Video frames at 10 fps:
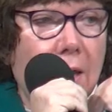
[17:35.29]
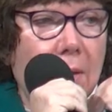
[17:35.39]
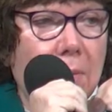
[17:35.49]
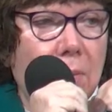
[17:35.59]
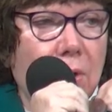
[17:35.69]

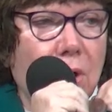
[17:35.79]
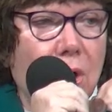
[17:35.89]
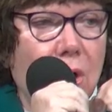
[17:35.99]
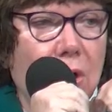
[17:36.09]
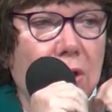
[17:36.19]
We're
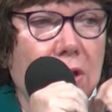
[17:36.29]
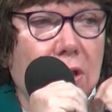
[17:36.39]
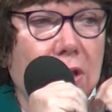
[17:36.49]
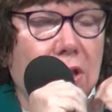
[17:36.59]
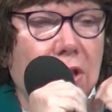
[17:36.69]
called
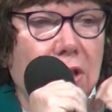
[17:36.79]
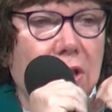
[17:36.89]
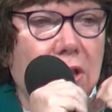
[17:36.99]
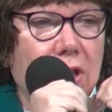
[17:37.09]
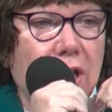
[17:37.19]

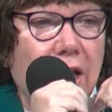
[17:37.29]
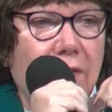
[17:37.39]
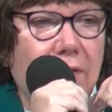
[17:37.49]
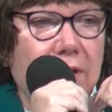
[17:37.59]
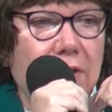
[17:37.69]
to
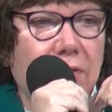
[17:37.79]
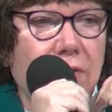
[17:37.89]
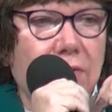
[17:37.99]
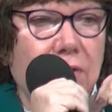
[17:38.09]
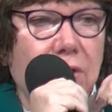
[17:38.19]
have a
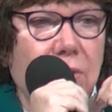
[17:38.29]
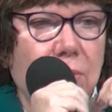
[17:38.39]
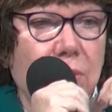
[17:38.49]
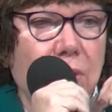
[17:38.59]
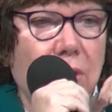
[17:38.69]
different view.
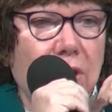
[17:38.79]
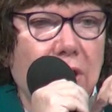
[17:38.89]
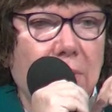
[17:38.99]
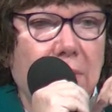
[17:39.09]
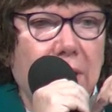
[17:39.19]
We're called
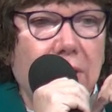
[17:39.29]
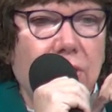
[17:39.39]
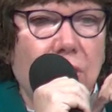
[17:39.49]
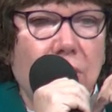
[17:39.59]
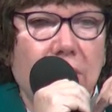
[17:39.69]
not to be like
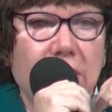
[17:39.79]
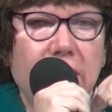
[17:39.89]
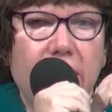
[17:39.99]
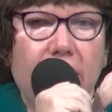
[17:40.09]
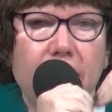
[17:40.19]
Jonah and
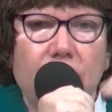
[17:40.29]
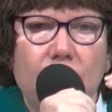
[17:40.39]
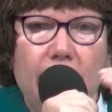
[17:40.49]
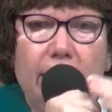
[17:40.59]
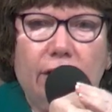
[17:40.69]
say, I'm so
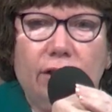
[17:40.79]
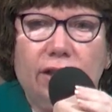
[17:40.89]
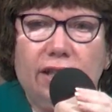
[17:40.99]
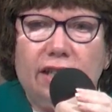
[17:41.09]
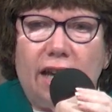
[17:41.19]
mad I could
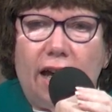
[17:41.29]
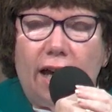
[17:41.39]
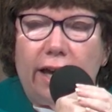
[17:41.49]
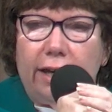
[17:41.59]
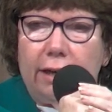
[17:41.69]
just
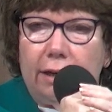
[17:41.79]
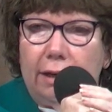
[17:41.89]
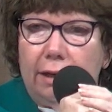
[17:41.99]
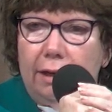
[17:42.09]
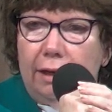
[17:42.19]
die.
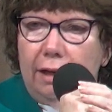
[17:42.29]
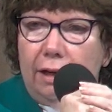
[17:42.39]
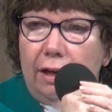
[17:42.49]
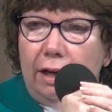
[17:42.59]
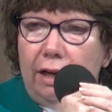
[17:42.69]

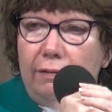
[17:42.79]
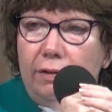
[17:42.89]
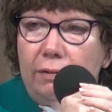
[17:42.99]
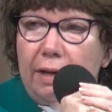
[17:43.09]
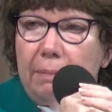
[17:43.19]
If
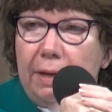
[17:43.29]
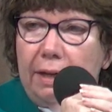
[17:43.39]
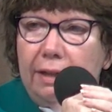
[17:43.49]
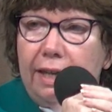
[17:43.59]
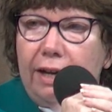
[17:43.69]
you're that
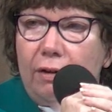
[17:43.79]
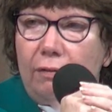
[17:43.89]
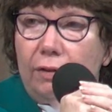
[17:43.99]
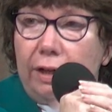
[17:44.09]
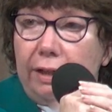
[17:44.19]
mad, get
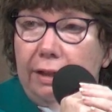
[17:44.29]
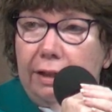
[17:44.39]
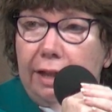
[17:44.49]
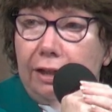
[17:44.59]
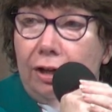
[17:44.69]
over it.
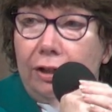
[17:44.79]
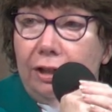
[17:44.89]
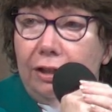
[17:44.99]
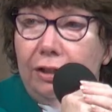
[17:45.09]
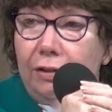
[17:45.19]
That's all you
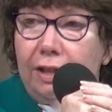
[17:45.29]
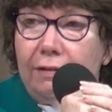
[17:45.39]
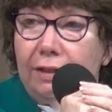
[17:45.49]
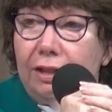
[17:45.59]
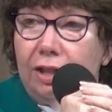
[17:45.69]
can do.
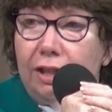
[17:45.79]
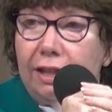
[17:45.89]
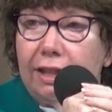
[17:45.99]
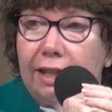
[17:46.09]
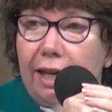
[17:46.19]
Give it to
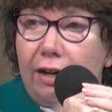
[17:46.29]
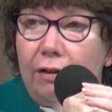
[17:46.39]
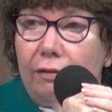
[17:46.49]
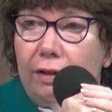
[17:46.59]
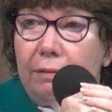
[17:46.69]
Jesus and get
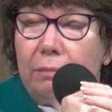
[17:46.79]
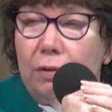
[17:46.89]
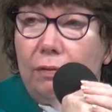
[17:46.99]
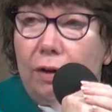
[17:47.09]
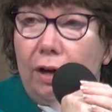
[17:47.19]
over it.
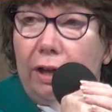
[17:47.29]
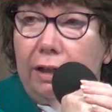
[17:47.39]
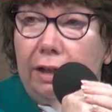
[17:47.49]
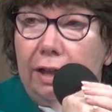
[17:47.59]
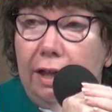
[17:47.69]
Move on.
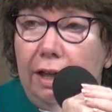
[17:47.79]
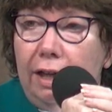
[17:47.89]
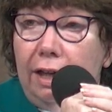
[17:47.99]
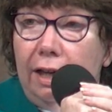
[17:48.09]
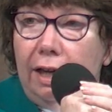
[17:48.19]

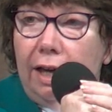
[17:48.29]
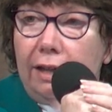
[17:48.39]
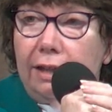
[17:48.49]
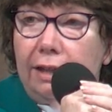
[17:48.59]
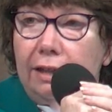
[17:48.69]
I
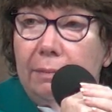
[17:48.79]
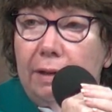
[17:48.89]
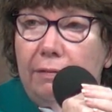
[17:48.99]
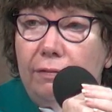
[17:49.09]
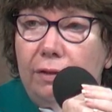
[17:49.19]
said this in
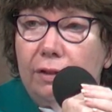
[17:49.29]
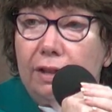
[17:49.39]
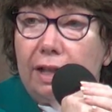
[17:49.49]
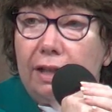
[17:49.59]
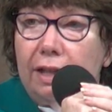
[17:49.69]
my first
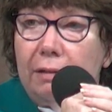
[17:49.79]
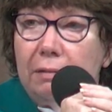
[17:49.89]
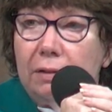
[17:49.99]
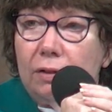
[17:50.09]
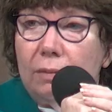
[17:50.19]
Sunday
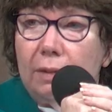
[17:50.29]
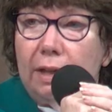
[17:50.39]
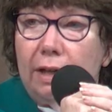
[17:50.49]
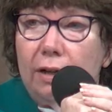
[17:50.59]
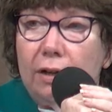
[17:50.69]
sermon
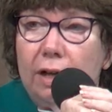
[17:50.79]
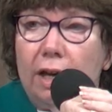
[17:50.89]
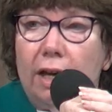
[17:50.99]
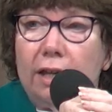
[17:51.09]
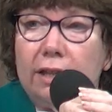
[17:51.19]
here.
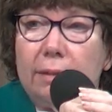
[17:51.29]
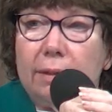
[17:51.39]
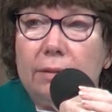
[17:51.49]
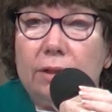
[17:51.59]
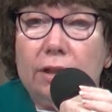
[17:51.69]

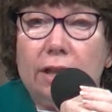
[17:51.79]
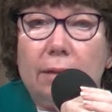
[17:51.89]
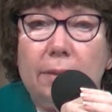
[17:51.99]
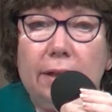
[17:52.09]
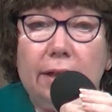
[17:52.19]
Sometimes you just got to
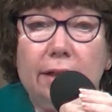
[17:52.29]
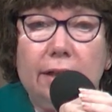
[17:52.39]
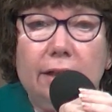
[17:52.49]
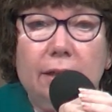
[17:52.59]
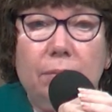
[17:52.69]
be like a
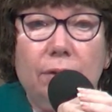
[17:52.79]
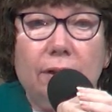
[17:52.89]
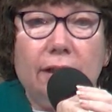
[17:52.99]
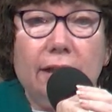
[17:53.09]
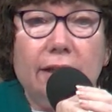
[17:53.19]
Disney
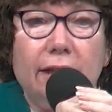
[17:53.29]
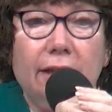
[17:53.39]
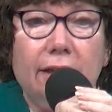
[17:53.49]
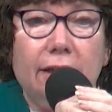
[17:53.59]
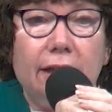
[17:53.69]
princess
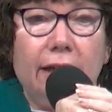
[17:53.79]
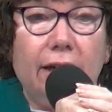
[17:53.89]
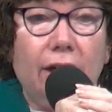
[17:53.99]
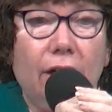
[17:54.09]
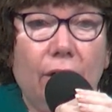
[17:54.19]
and let
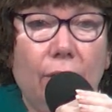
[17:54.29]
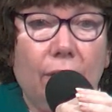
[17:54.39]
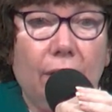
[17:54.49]
it go